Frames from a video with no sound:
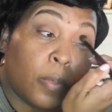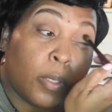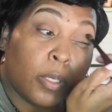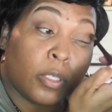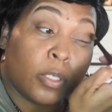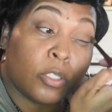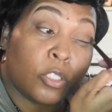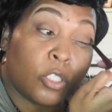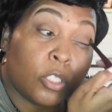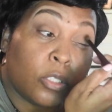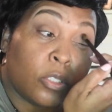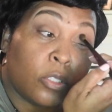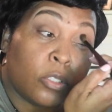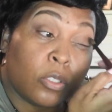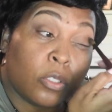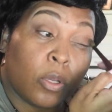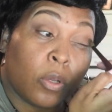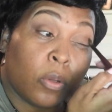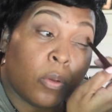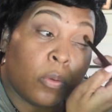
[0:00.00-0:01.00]
And just
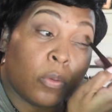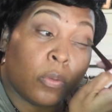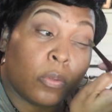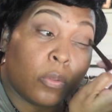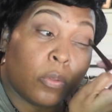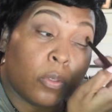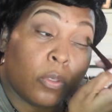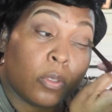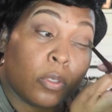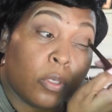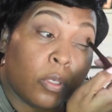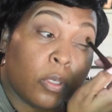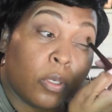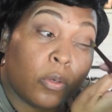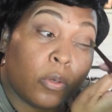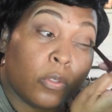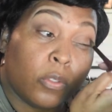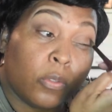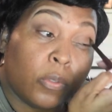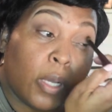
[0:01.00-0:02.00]
so you
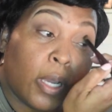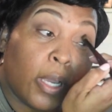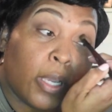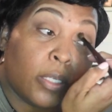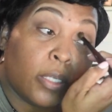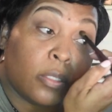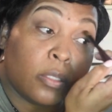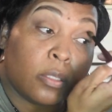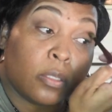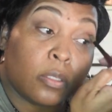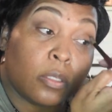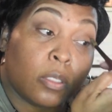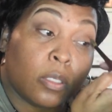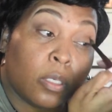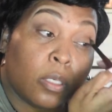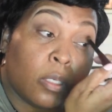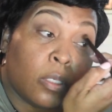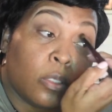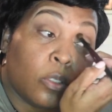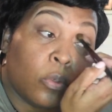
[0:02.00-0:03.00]
know, you guys
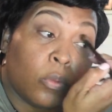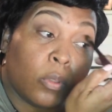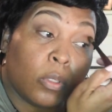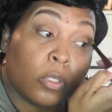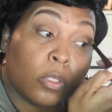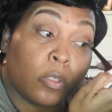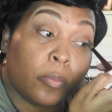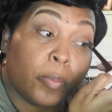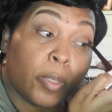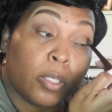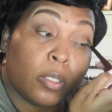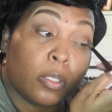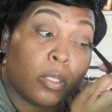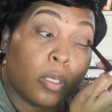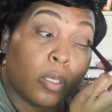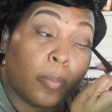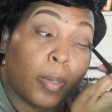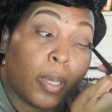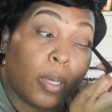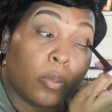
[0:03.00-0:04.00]
know a little bit
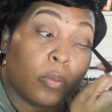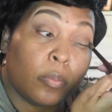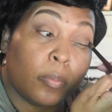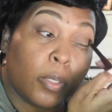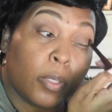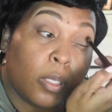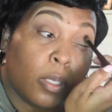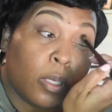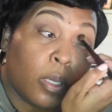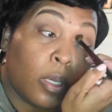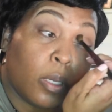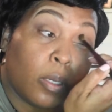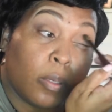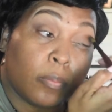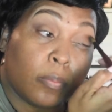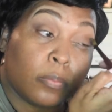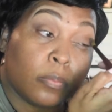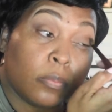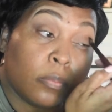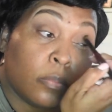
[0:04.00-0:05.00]
about me.
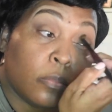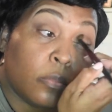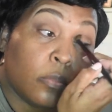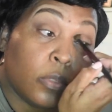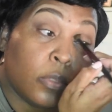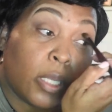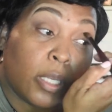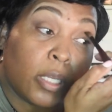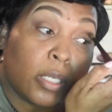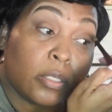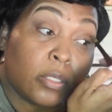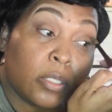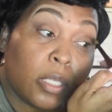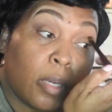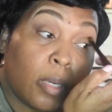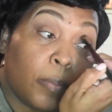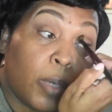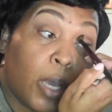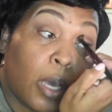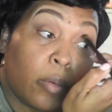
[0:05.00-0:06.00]
Like I said,
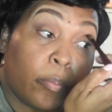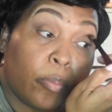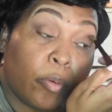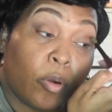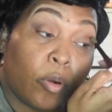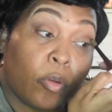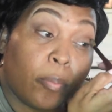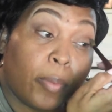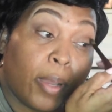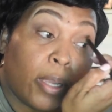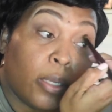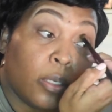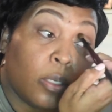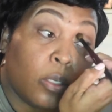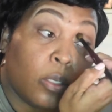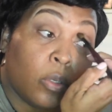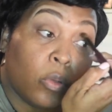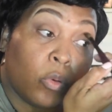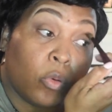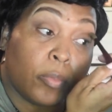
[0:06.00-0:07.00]
I'm not a pro by
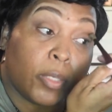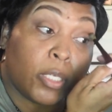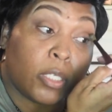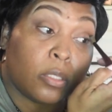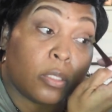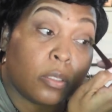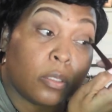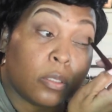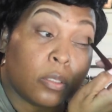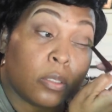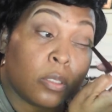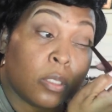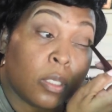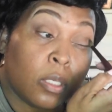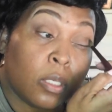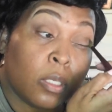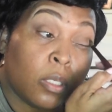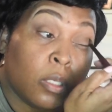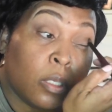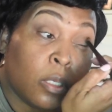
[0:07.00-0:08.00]
no means.
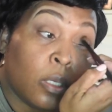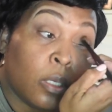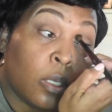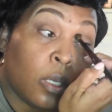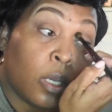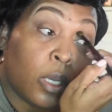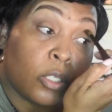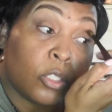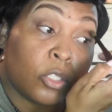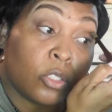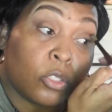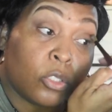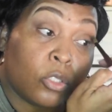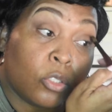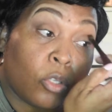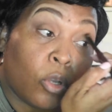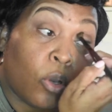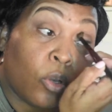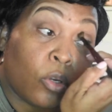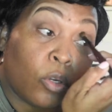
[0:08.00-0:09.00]
I just
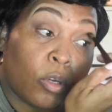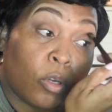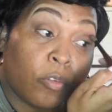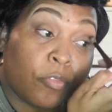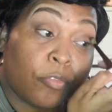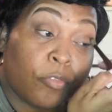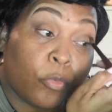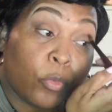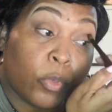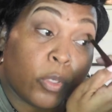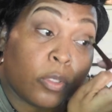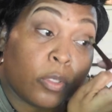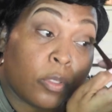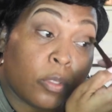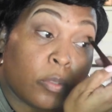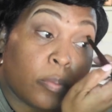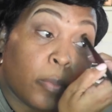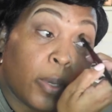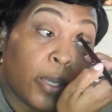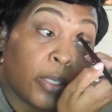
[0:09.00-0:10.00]
start off
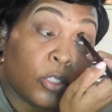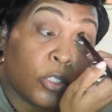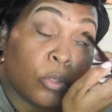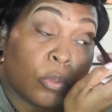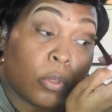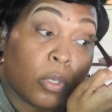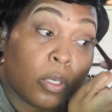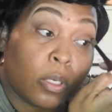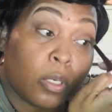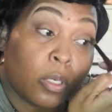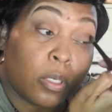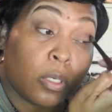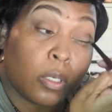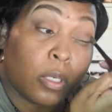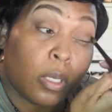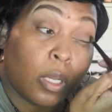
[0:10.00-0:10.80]
with my daughter.